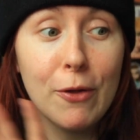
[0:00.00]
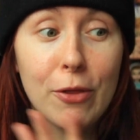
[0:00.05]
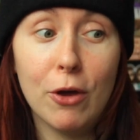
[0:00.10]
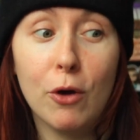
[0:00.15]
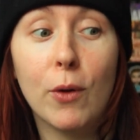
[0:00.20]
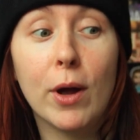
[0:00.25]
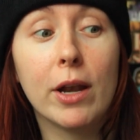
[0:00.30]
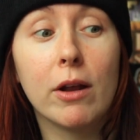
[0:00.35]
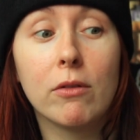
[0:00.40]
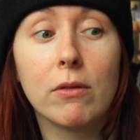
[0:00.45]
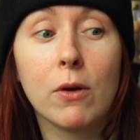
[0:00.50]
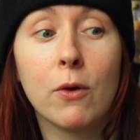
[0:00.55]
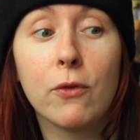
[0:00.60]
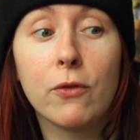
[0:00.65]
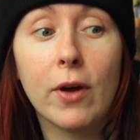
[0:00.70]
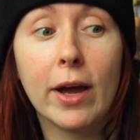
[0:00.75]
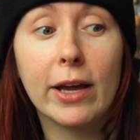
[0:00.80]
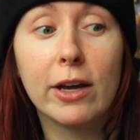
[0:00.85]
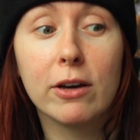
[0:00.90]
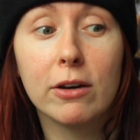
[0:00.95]
although I don't know
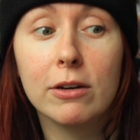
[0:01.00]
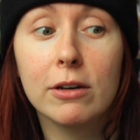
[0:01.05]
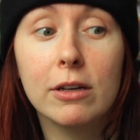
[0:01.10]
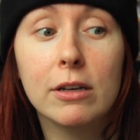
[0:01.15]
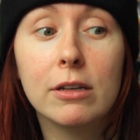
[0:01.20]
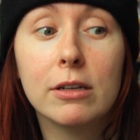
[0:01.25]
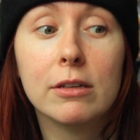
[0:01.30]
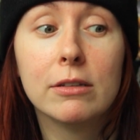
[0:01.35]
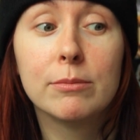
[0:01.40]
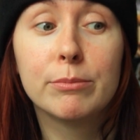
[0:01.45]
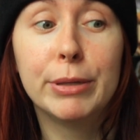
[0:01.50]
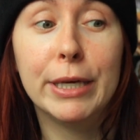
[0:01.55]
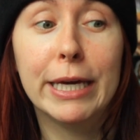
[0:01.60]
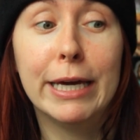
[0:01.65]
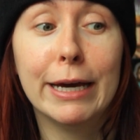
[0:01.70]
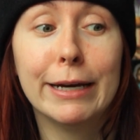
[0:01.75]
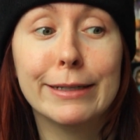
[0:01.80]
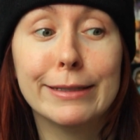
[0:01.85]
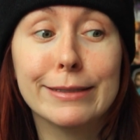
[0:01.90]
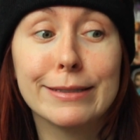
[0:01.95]
if I could
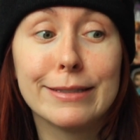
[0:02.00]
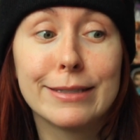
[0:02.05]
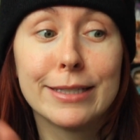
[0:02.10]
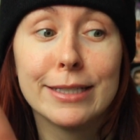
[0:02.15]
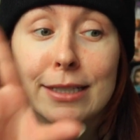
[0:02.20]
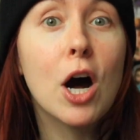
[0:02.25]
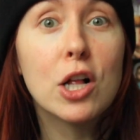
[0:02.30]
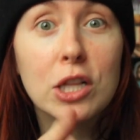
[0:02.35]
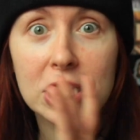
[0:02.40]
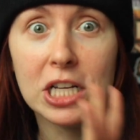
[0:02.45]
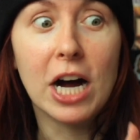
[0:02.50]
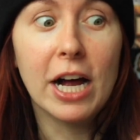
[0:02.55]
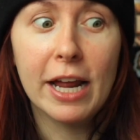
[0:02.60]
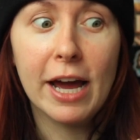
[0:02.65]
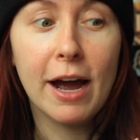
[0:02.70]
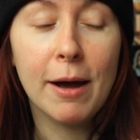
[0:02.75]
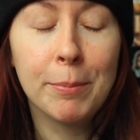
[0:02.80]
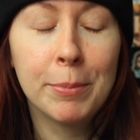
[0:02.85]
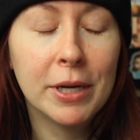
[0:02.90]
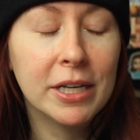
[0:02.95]
because a lot
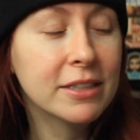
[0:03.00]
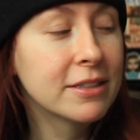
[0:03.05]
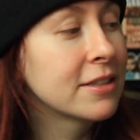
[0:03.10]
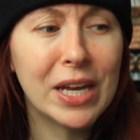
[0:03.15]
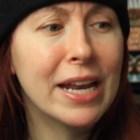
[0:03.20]
happens.